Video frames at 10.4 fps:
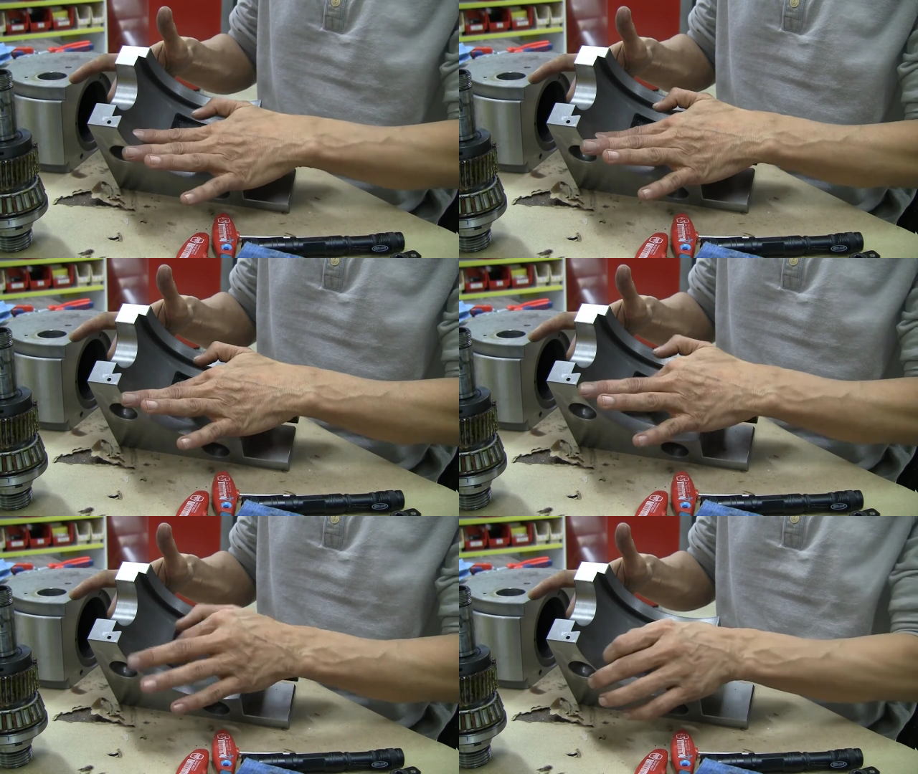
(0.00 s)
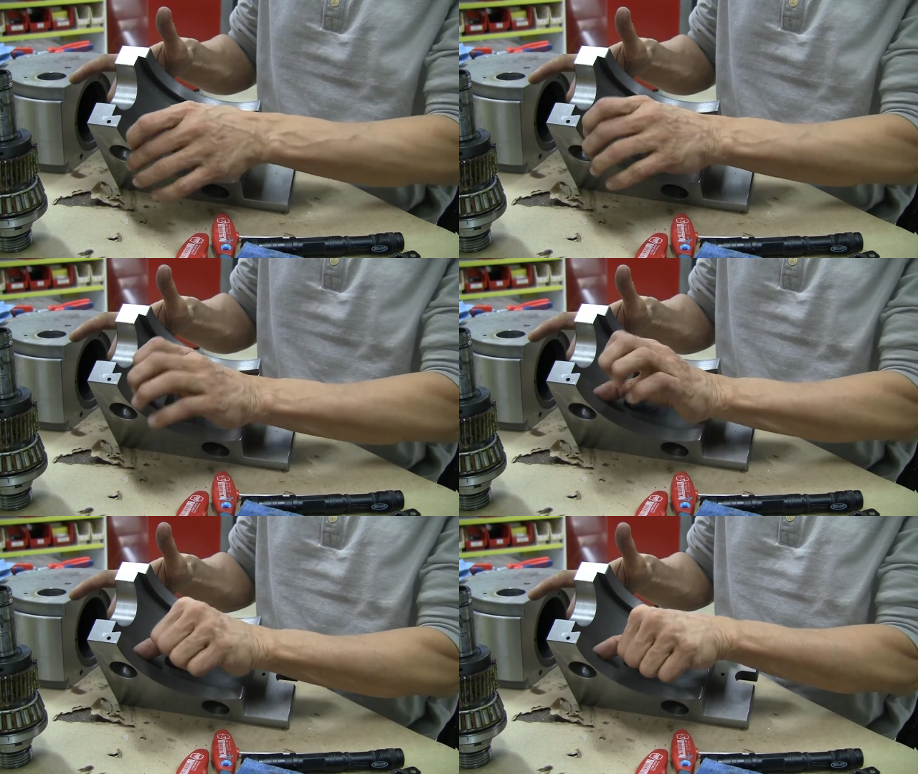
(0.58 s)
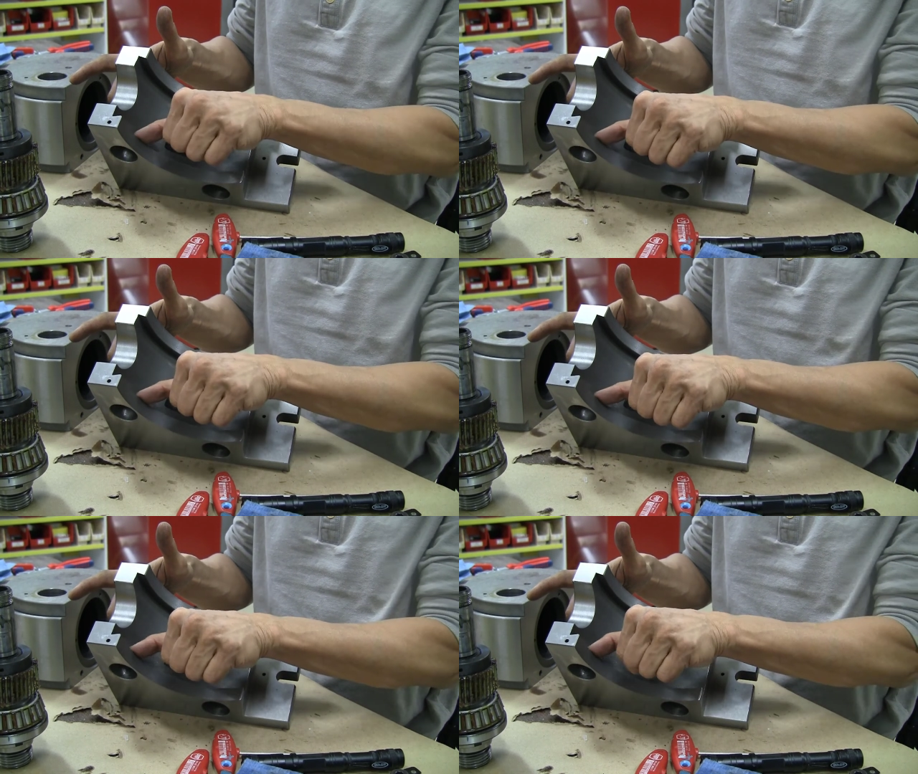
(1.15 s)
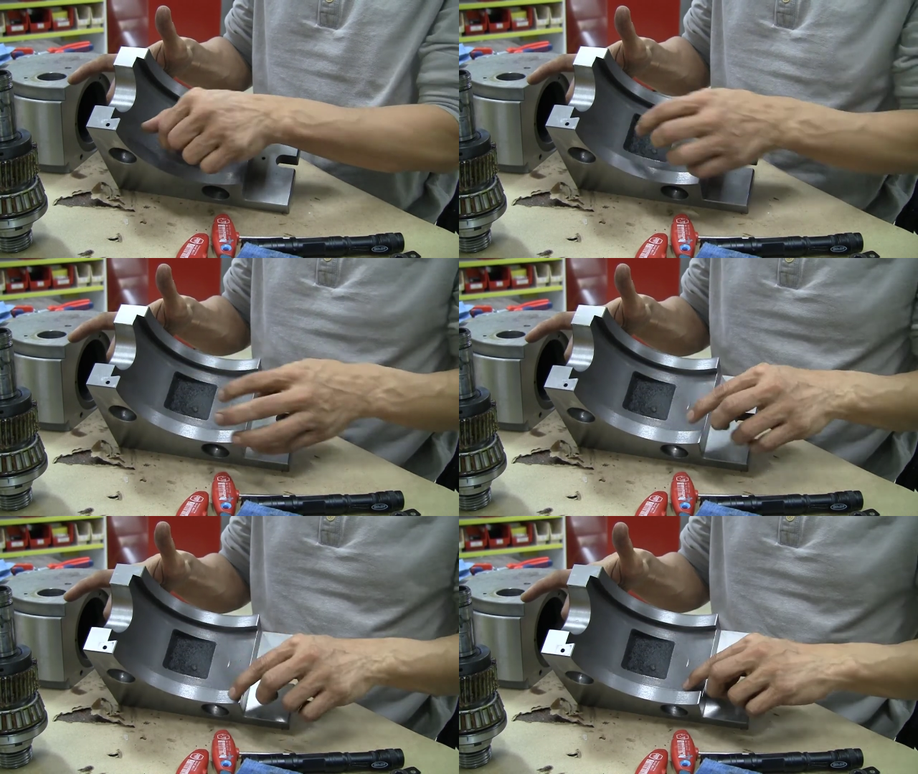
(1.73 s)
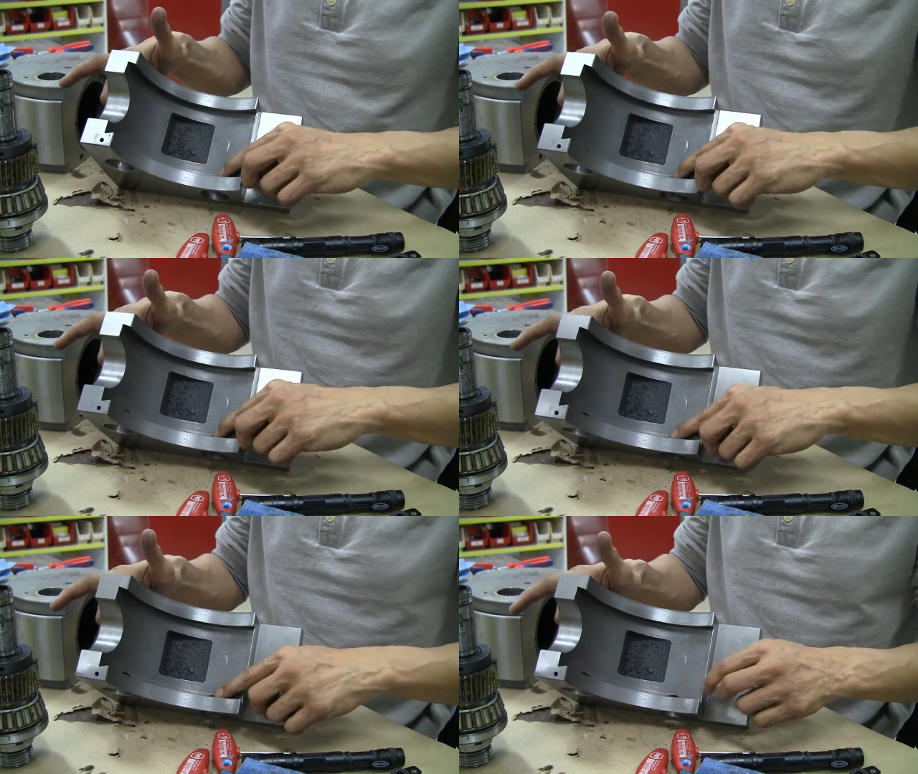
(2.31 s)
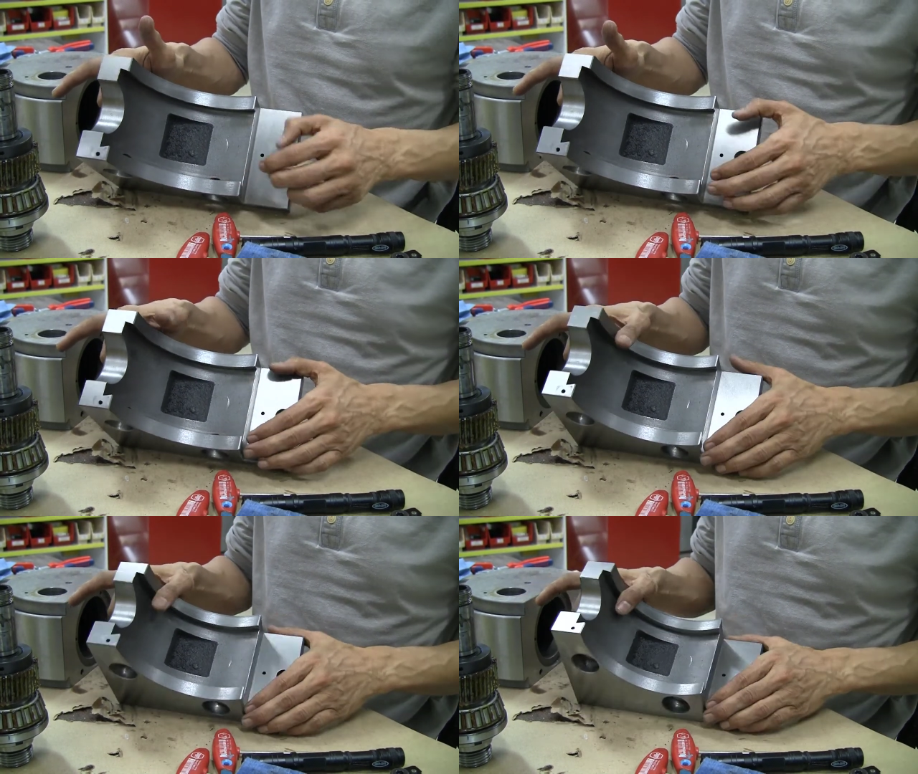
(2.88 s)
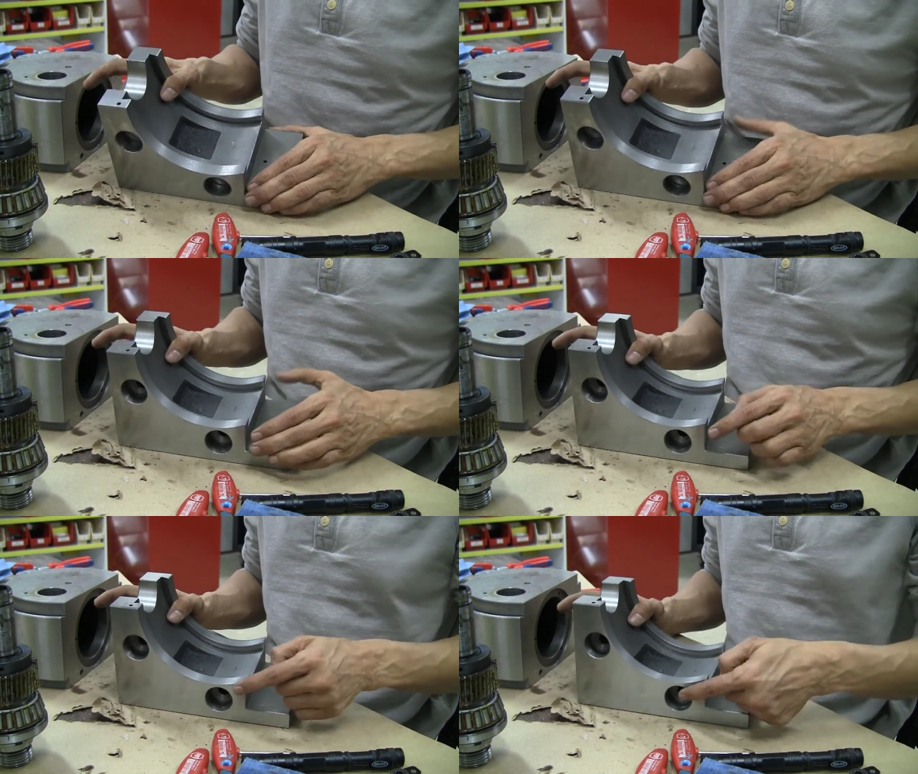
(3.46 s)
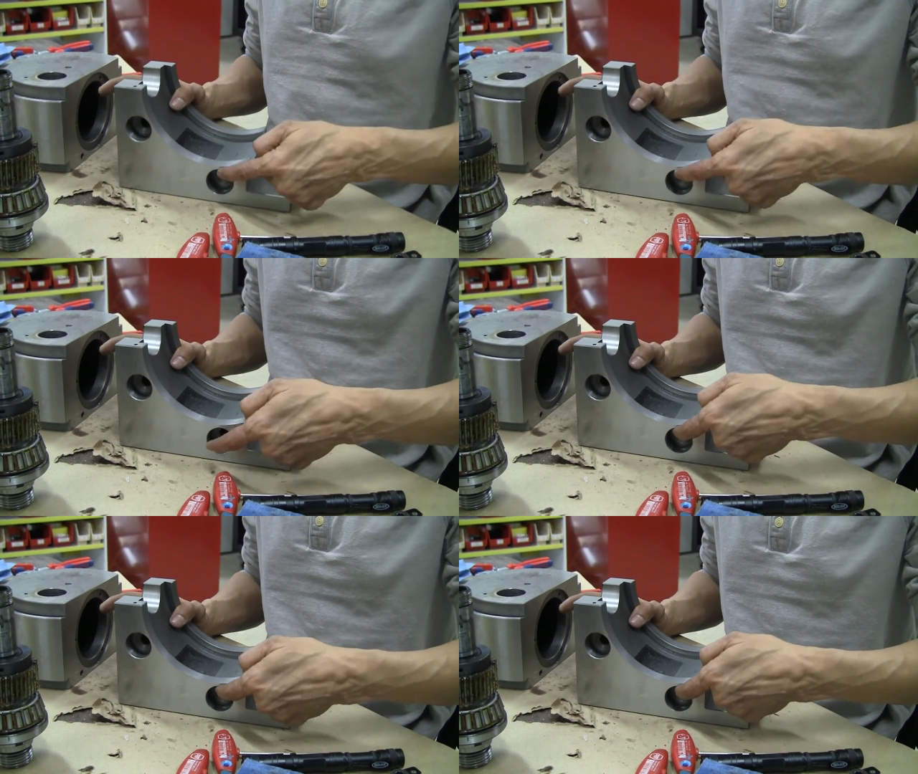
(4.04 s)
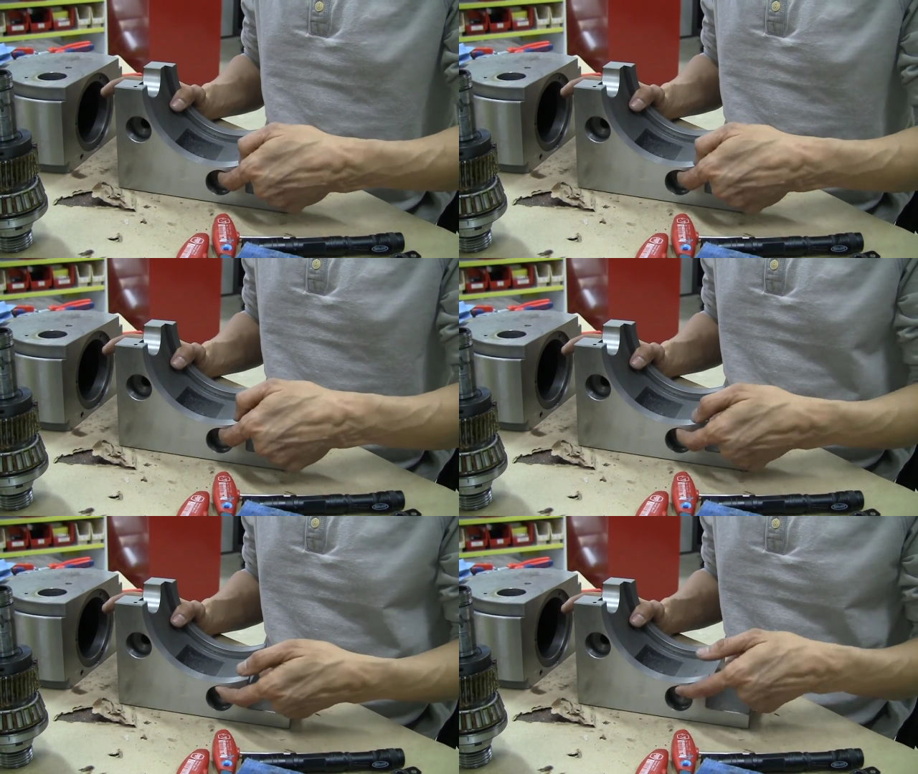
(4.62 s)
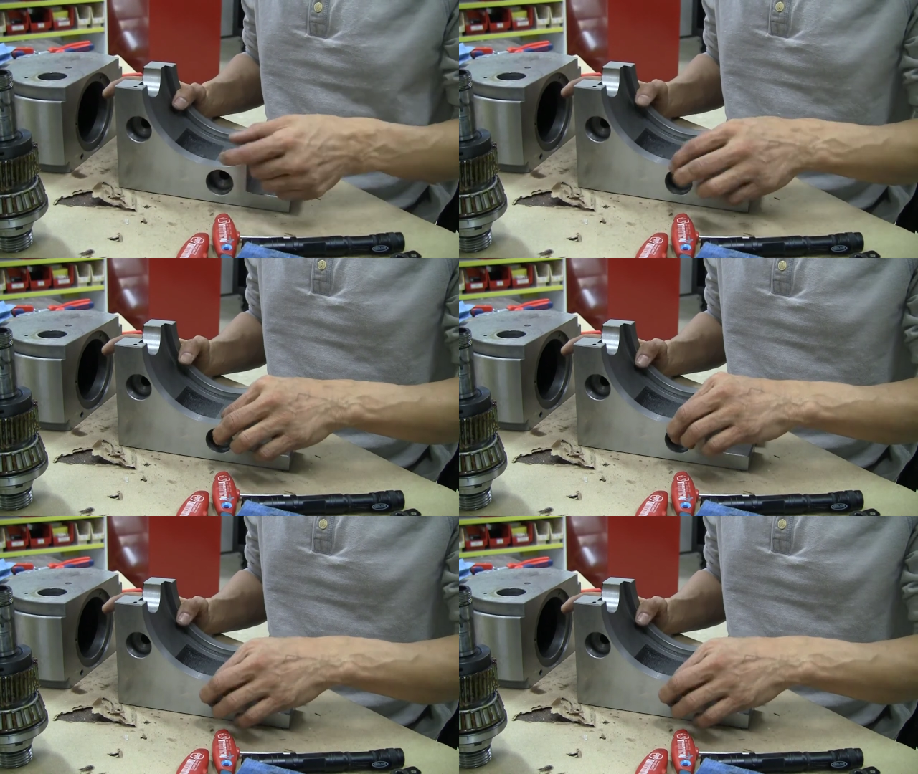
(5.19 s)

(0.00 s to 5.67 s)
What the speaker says: Nobody's mouth can be seen.